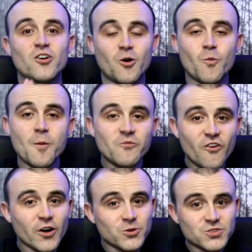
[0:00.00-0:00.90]
Got one
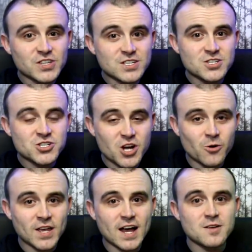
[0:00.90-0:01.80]
final thing to
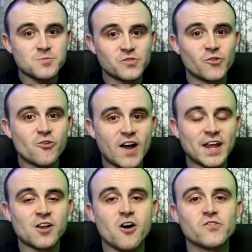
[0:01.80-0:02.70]
show you before I
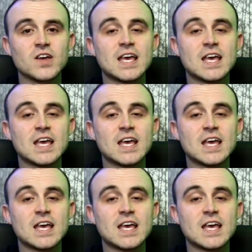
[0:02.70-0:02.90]
head off,